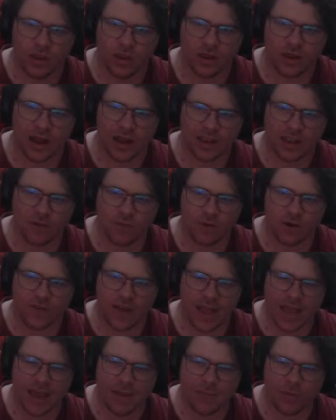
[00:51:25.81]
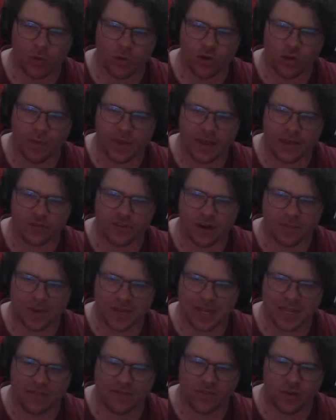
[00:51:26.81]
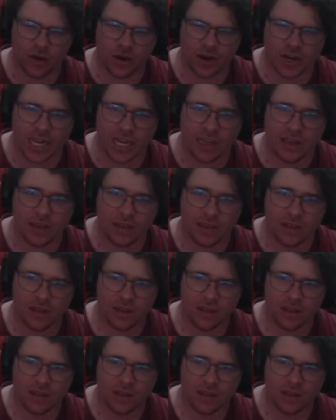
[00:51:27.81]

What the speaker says: Can't get rid of a handball. Could be in trouble here, Fogarty.